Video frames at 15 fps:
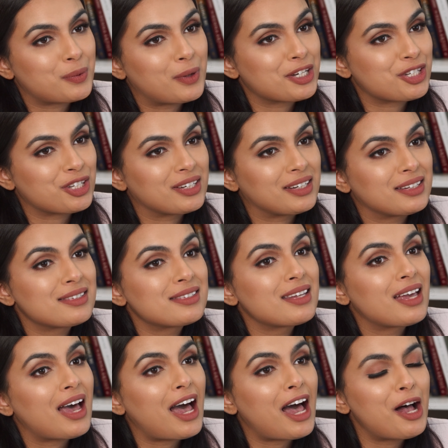question is,
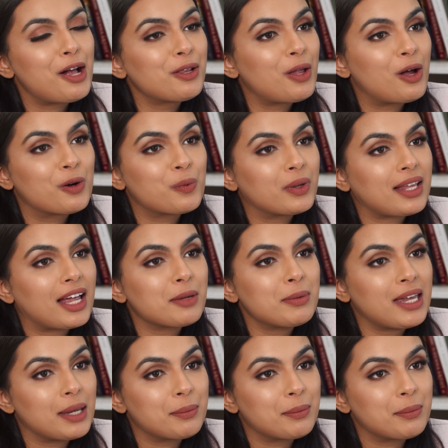how long will I be